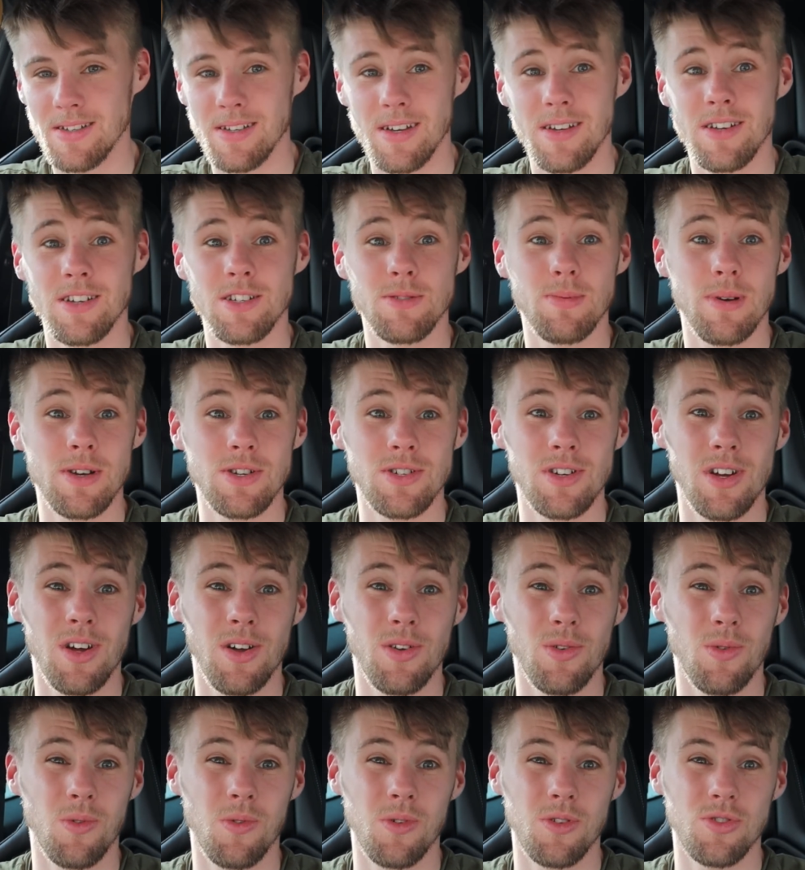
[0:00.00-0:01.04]
and especially
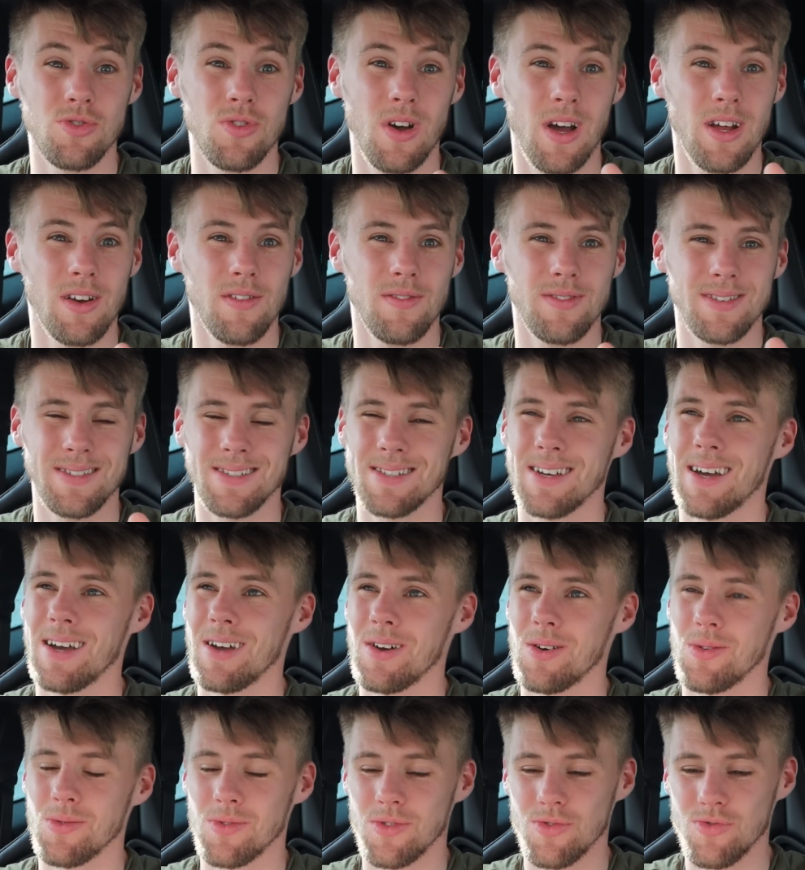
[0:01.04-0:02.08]
on Auto Trader for
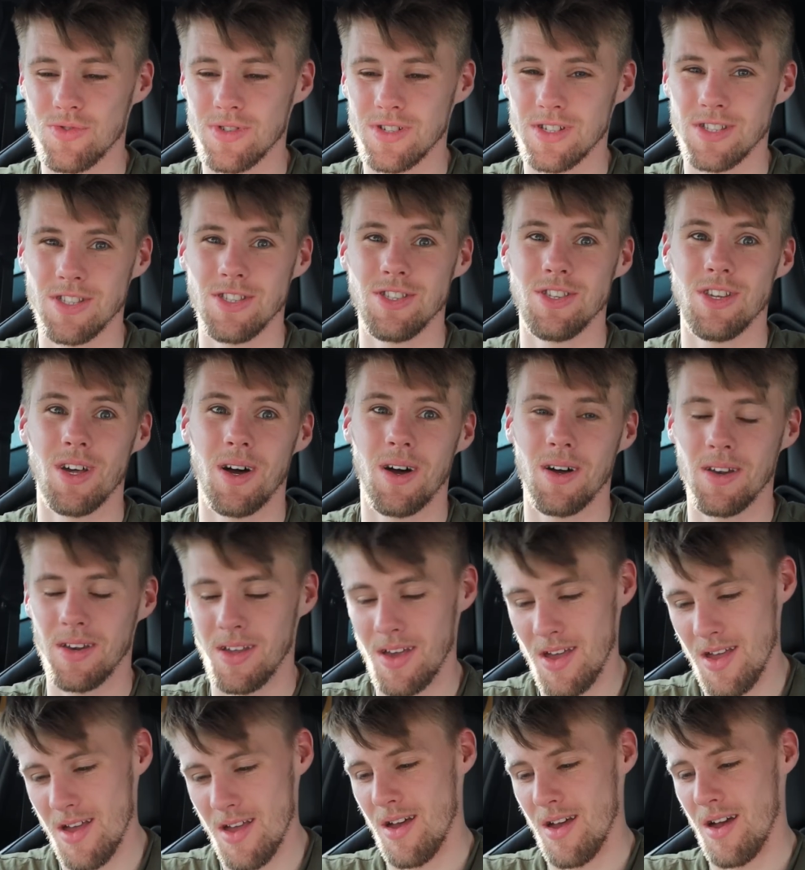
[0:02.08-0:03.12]
sale there is none.
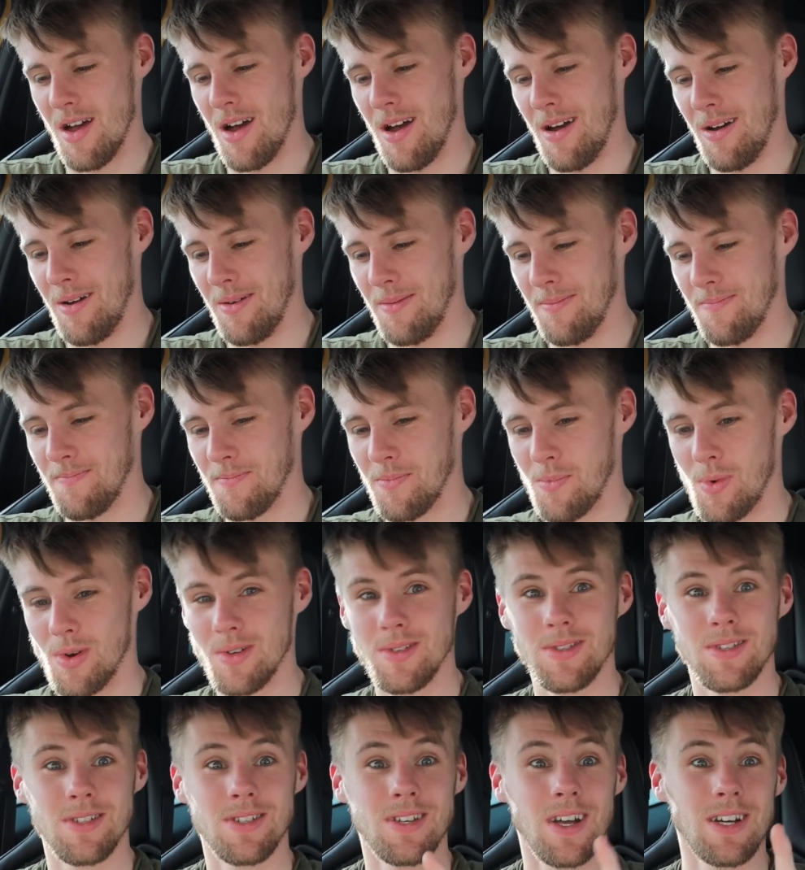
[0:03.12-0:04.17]
But
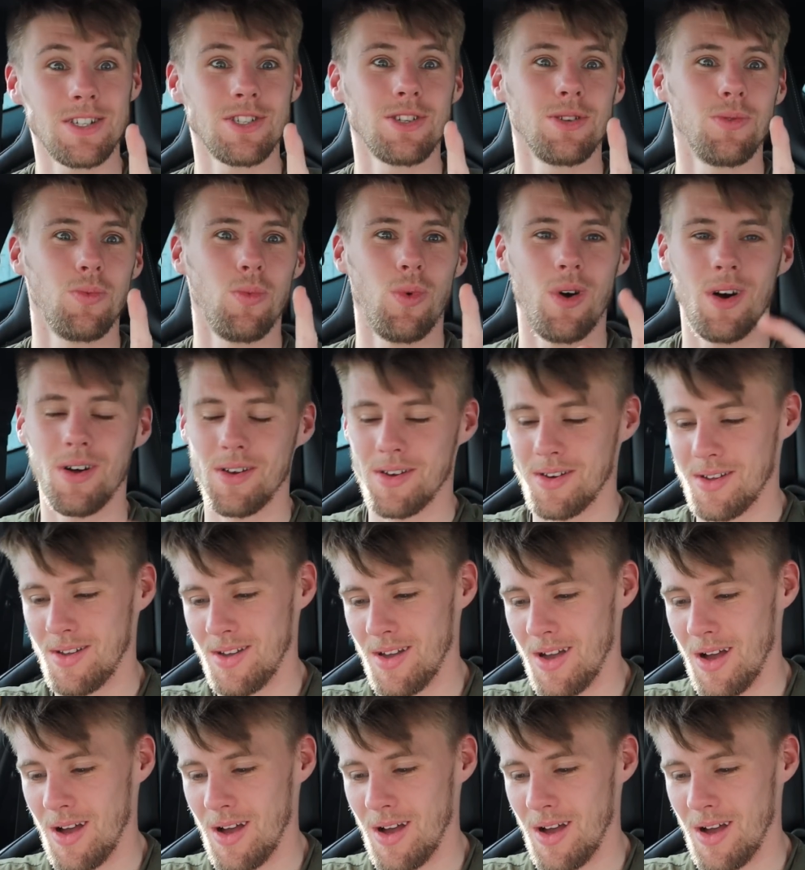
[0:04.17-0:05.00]
there's actually one.